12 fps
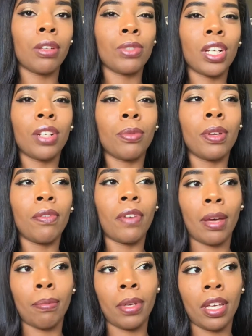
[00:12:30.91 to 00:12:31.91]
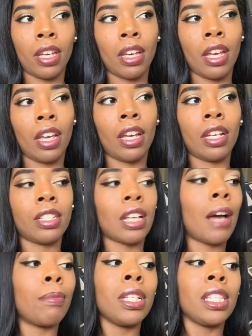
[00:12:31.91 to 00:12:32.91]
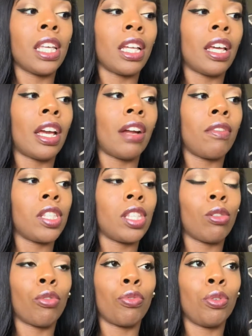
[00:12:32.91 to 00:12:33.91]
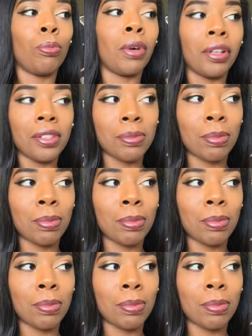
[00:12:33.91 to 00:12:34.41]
I'm trying to revamp it, and I'd be saying that every single few months.